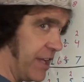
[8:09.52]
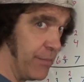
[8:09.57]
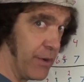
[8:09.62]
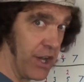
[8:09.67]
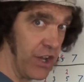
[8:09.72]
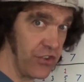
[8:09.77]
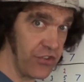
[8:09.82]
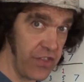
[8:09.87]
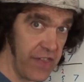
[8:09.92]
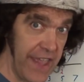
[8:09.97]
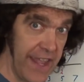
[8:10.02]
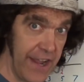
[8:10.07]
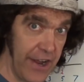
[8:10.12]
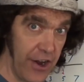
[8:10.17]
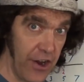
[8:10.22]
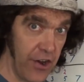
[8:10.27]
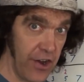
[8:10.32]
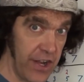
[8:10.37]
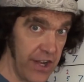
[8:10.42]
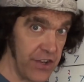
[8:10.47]
but it's
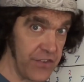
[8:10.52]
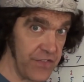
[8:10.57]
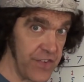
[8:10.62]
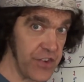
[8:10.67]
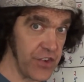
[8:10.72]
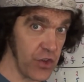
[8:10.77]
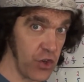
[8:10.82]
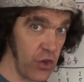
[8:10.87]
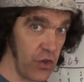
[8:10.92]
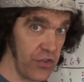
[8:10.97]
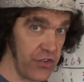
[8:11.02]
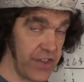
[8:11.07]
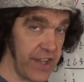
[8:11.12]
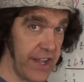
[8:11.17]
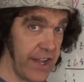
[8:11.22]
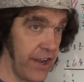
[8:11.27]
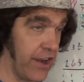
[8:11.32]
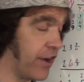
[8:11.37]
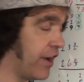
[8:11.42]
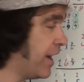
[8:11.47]
there. It's physical, it's
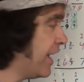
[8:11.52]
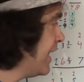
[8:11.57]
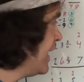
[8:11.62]
there.